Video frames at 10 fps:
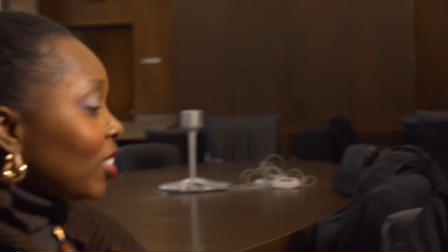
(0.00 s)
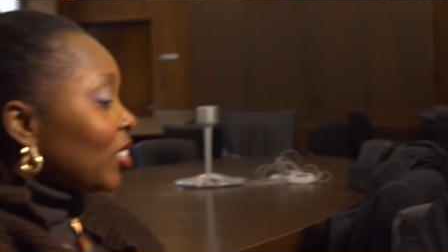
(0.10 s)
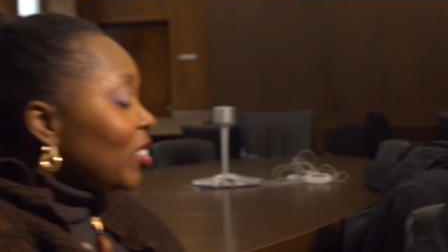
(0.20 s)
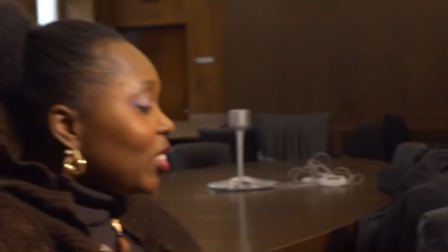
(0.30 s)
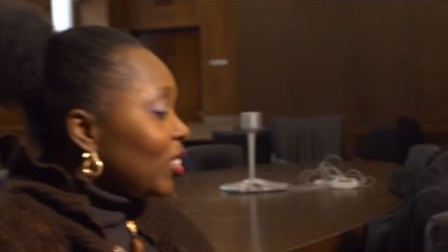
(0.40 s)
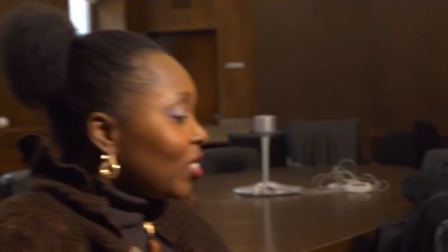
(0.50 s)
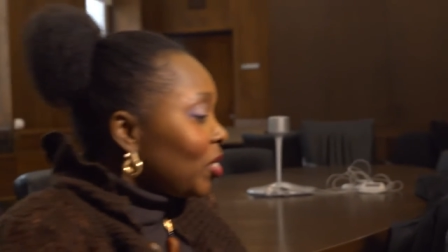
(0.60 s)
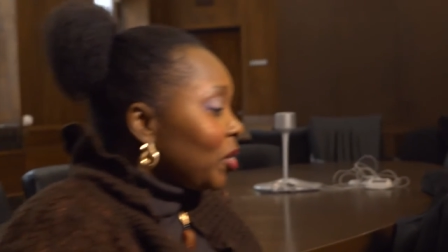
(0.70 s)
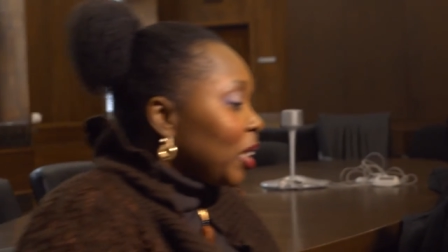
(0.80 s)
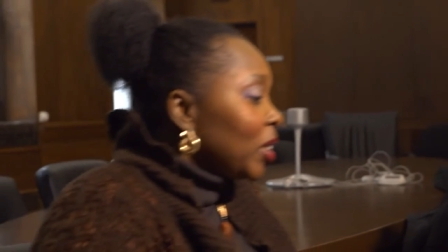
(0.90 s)
So this is
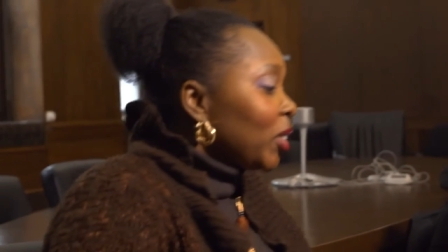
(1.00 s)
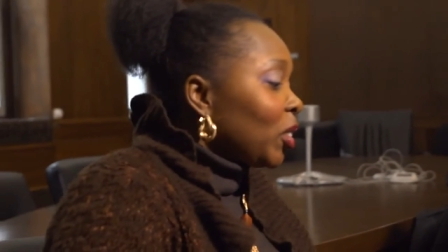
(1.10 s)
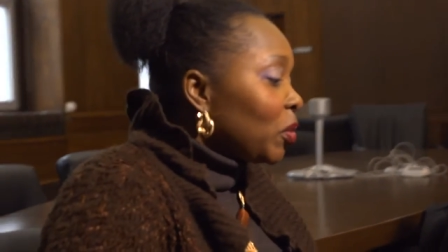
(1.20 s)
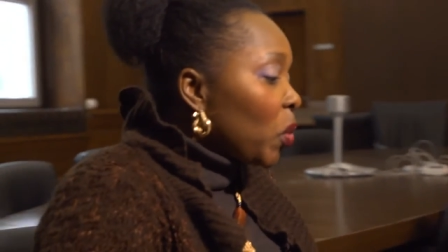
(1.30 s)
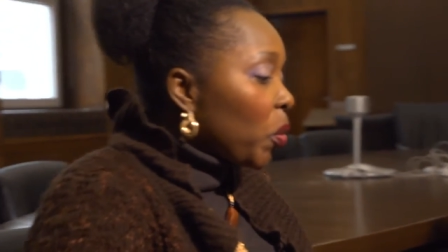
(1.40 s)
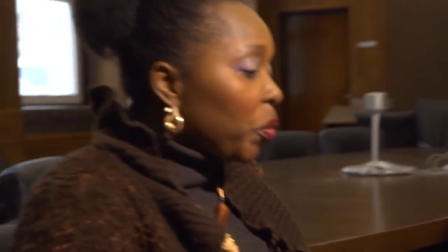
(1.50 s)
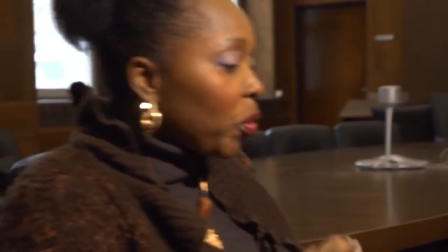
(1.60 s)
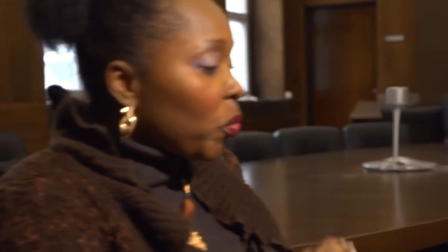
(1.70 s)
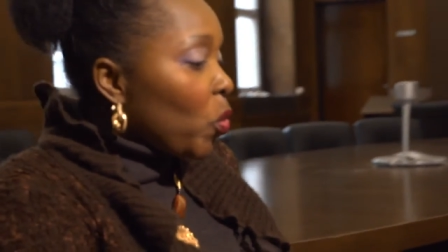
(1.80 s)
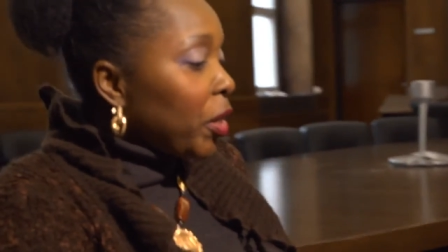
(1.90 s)
great. So
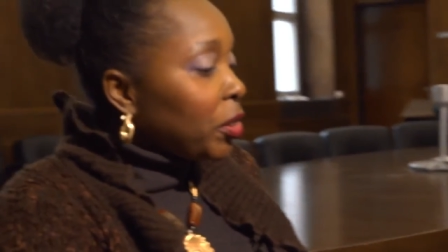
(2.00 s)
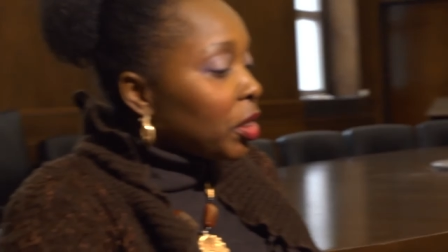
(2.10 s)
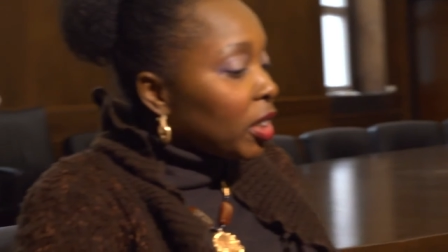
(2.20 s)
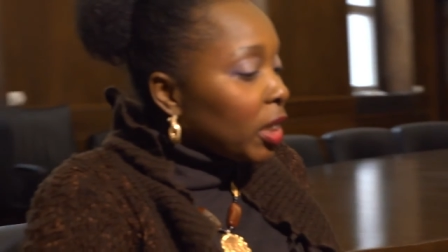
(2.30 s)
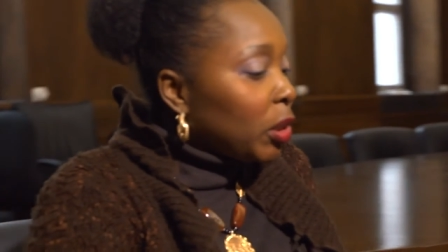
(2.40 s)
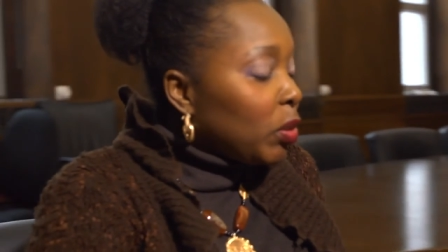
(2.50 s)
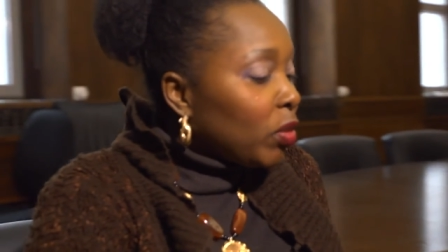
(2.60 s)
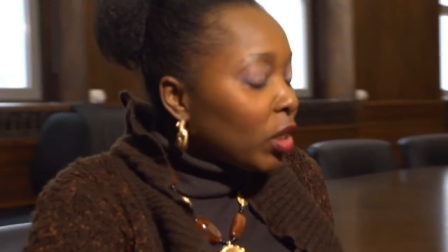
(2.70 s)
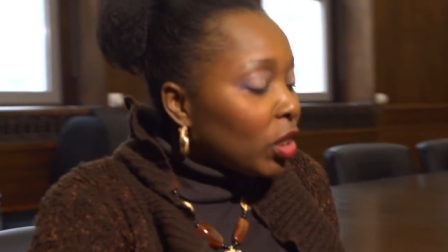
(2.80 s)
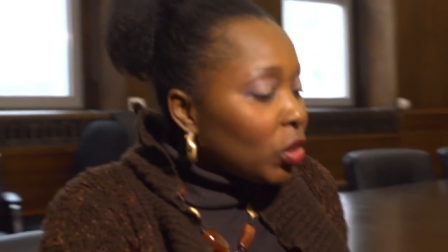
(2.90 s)
what you're sharing with
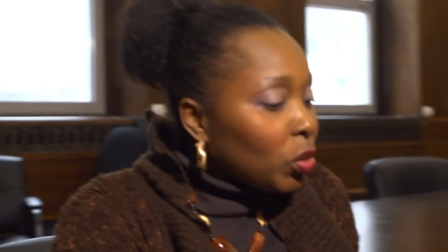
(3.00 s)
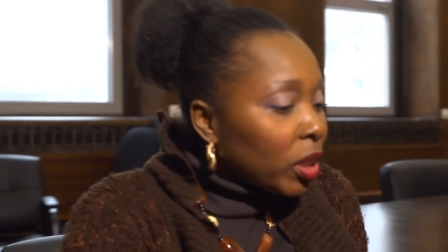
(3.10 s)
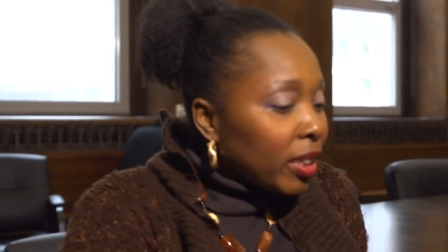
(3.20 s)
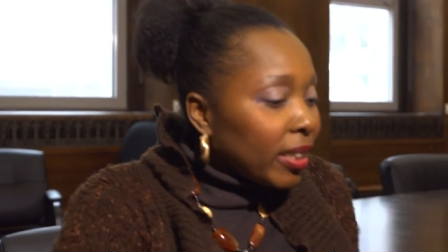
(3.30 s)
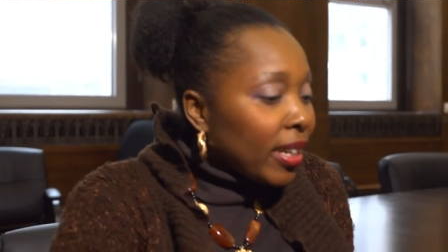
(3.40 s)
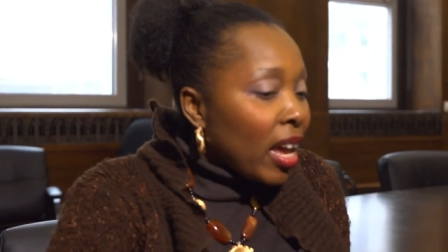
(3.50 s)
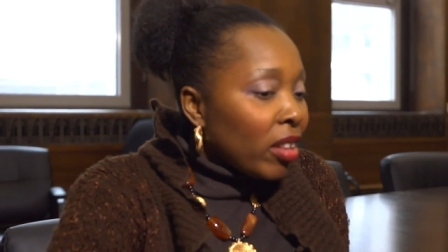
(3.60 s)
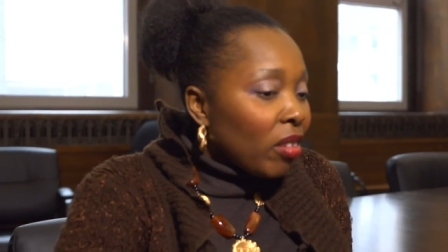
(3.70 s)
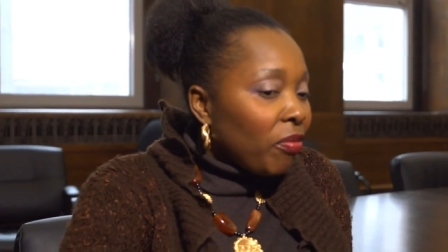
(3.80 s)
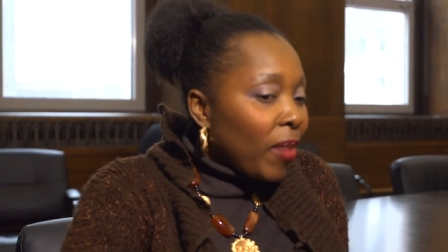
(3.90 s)
us is really
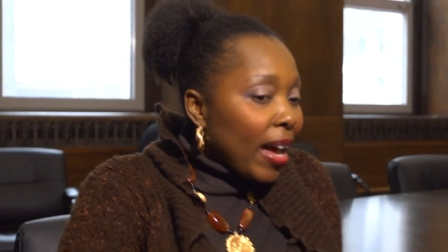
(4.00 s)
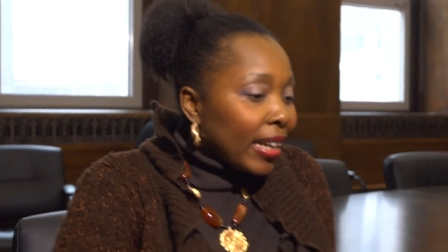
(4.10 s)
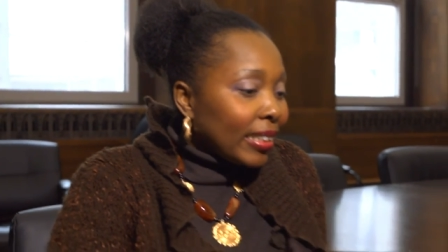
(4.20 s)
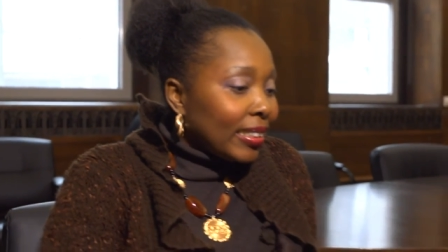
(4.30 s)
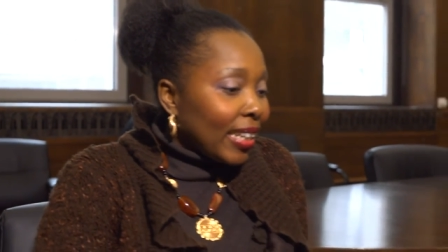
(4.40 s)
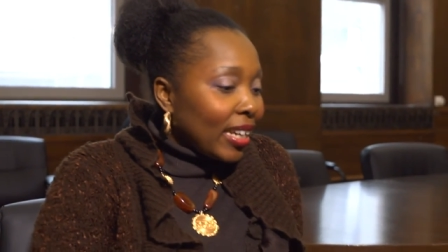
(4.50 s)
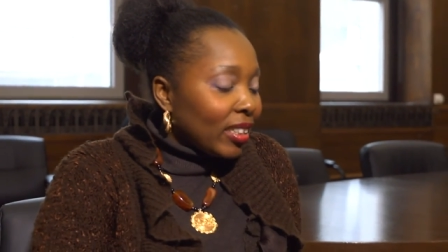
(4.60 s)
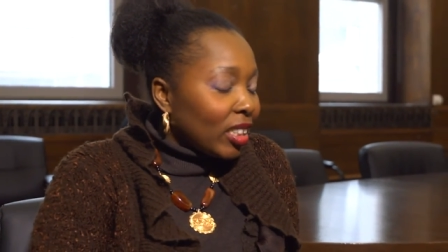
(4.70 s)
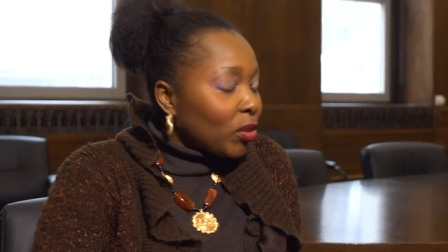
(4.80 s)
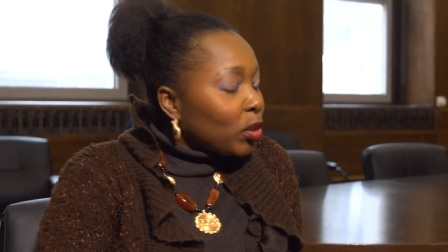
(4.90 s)
the fact
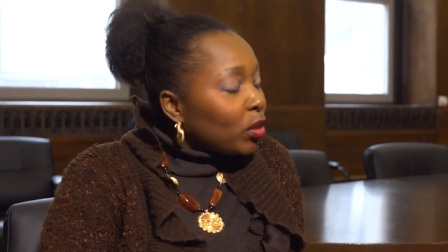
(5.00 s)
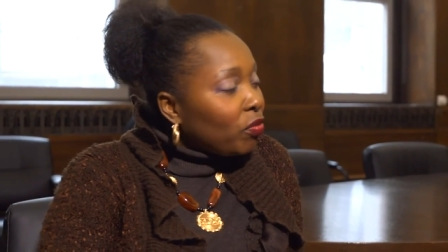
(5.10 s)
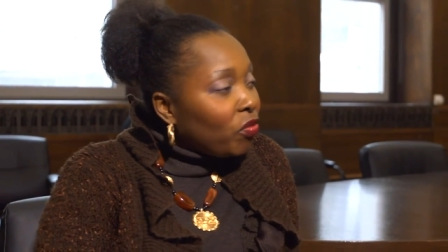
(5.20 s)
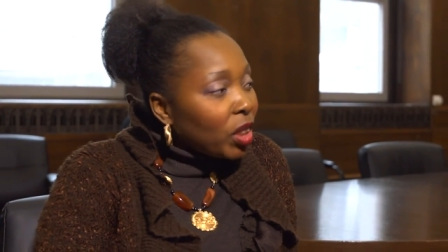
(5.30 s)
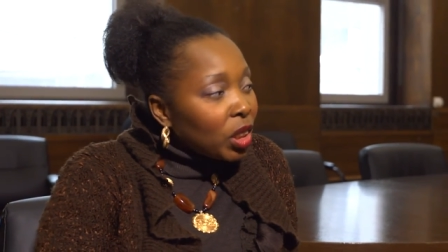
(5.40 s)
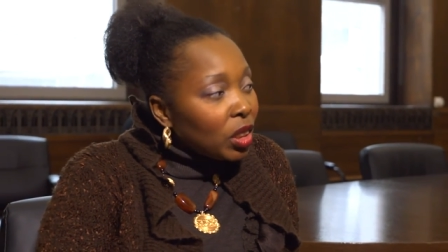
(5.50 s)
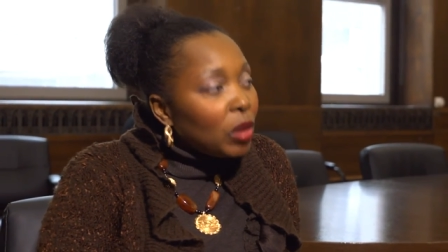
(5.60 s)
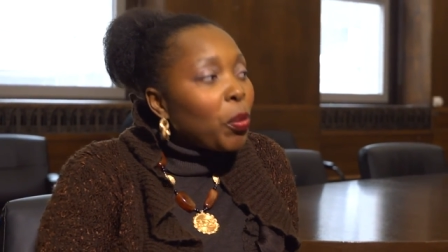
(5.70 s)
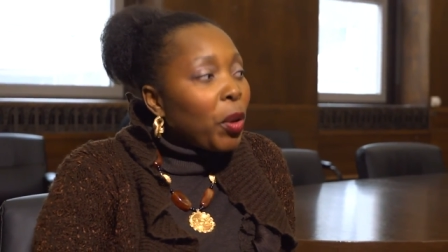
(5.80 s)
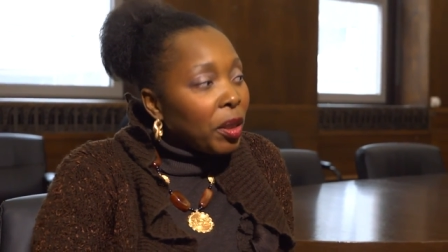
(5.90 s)
that there was a
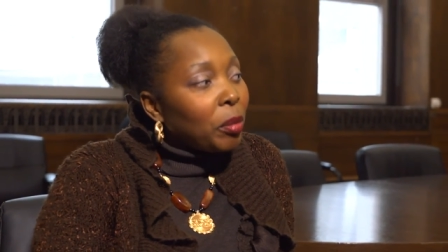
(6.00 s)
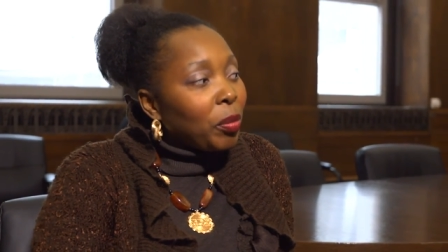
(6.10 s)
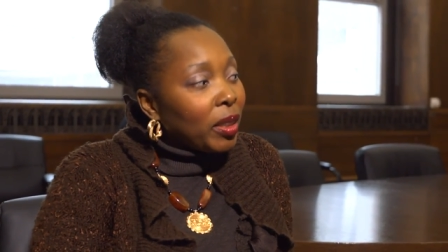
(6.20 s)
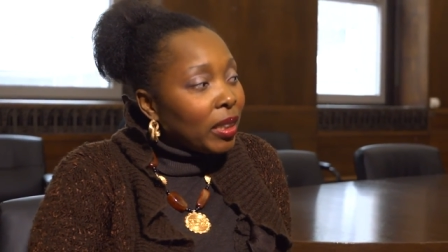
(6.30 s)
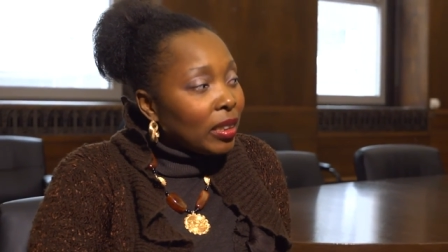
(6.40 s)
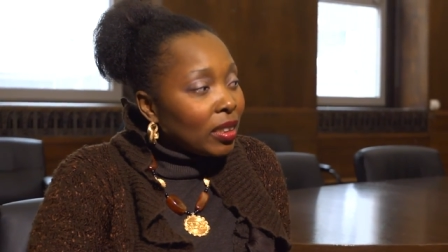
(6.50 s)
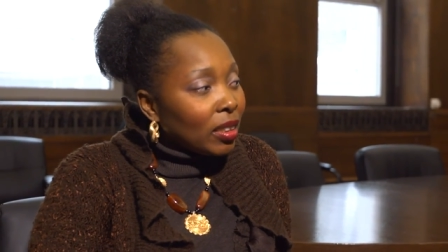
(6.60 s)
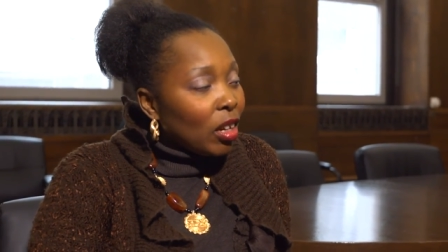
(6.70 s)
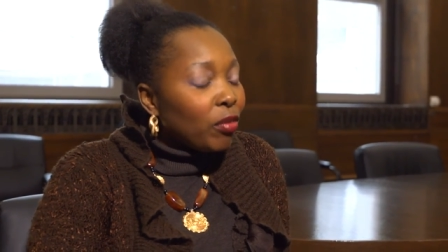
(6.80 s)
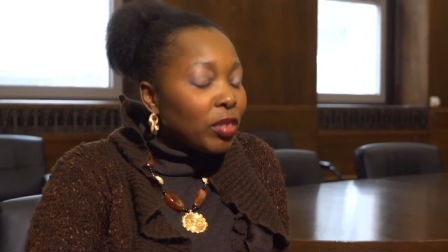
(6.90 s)
vision put in
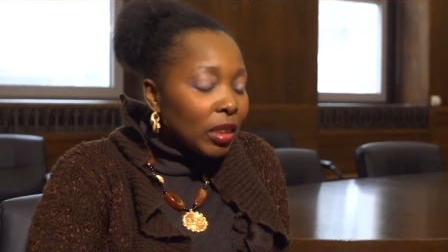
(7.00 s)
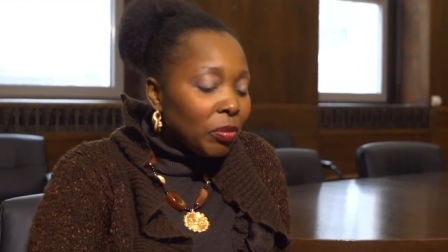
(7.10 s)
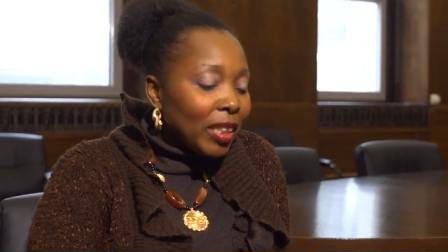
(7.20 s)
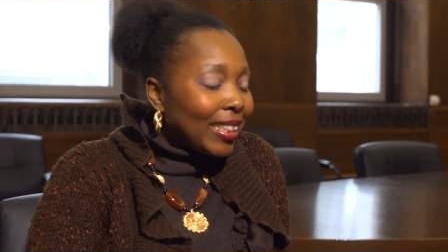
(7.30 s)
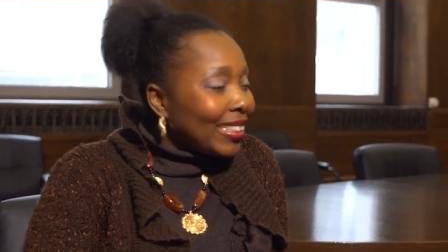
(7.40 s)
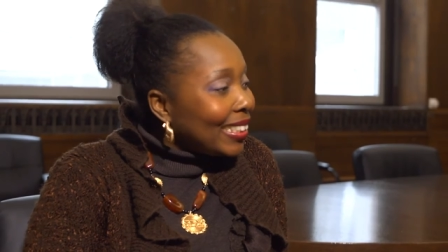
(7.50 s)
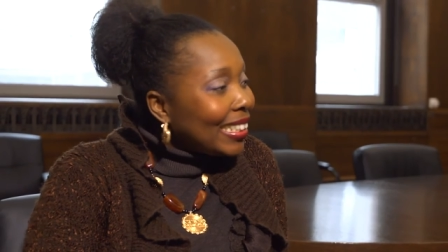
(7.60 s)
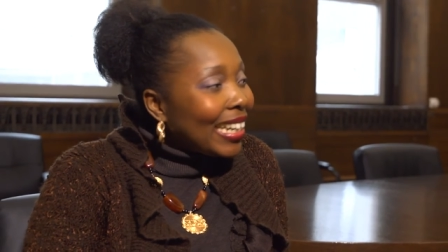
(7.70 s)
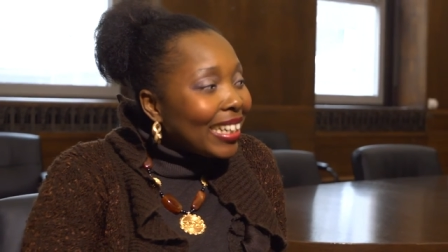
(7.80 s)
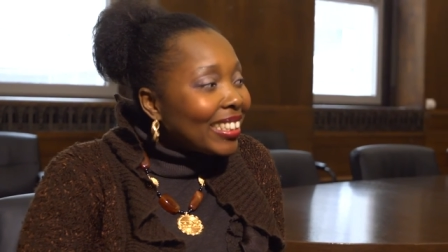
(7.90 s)
place of something that did
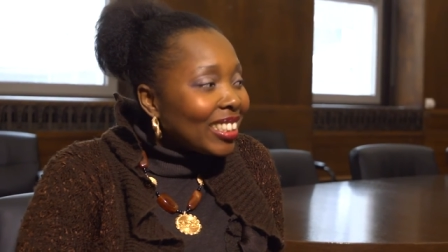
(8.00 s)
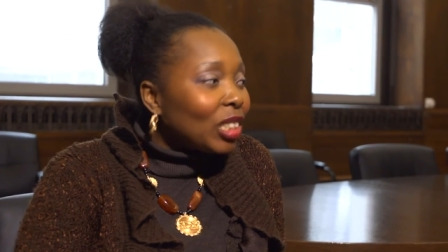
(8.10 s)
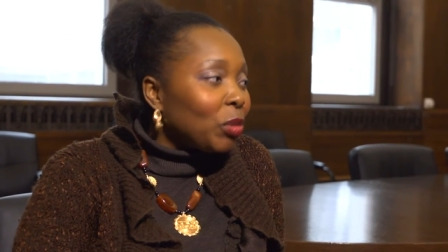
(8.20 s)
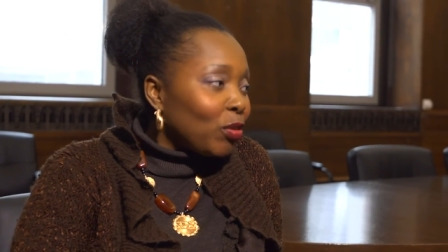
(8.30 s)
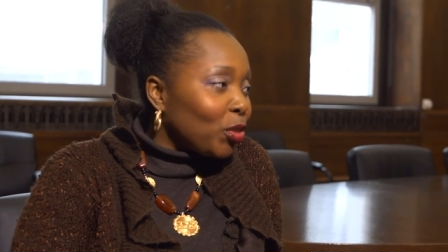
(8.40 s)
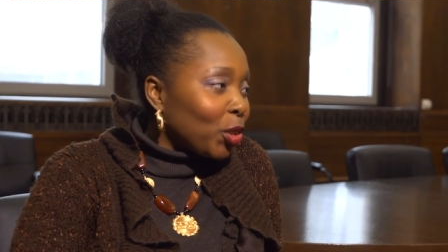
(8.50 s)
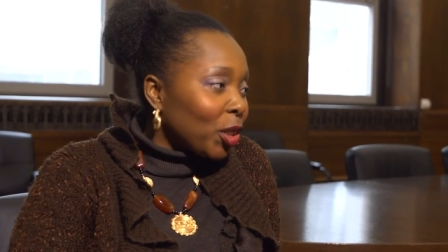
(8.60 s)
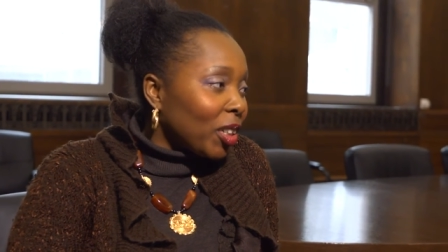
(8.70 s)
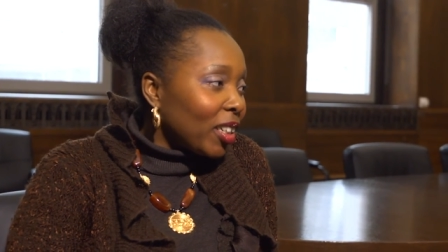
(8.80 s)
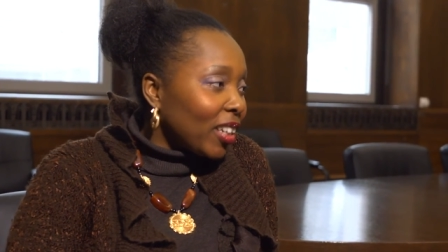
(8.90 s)
not exist before.